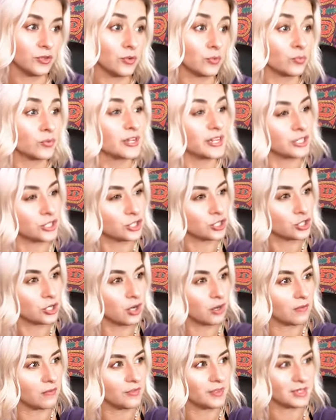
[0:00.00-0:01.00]
the reach
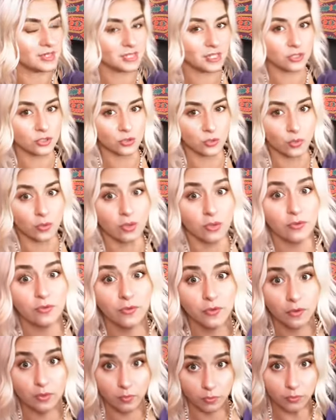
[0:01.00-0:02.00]
of the essential oil
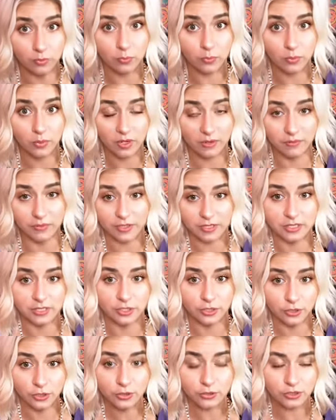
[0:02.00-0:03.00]
for whatever it is
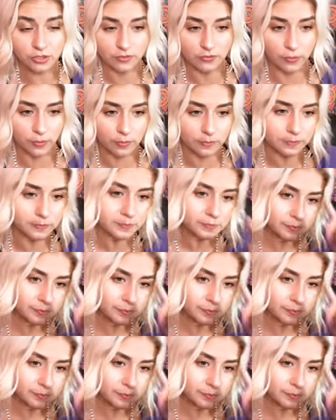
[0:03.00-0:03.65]
that you're using it for.